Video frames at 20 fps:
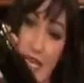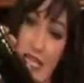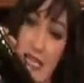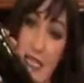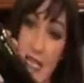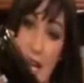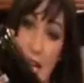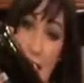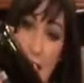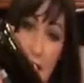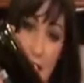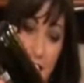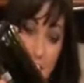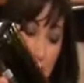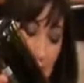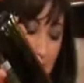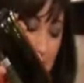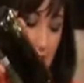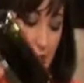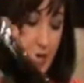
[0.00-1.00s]
It's kind
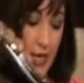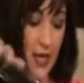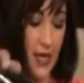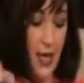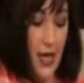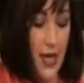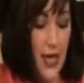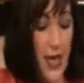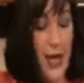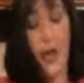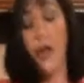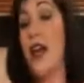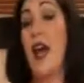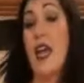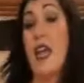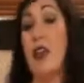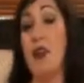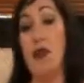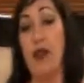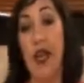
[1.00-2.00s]

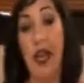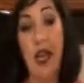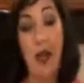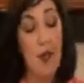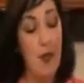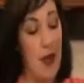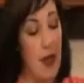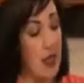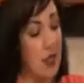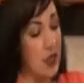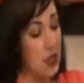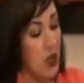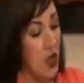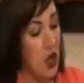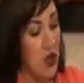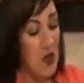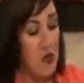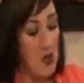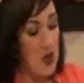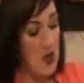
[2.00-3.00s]
of like a
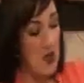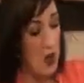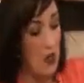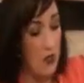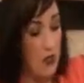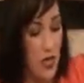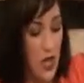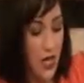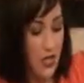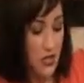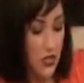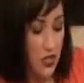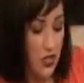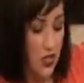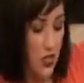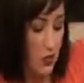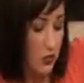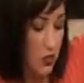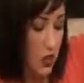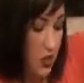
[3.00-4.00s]
pesto, but no nuts,
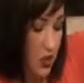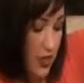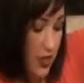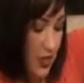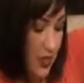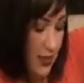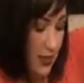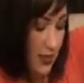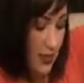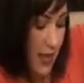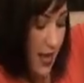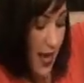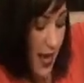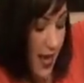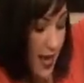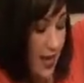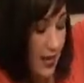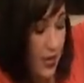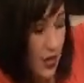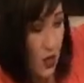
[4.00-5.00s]
no cheese,
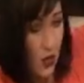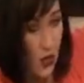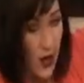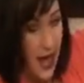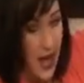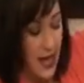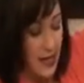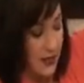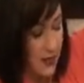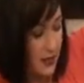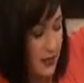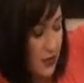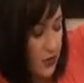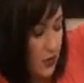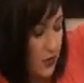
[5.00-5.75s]
and no acid.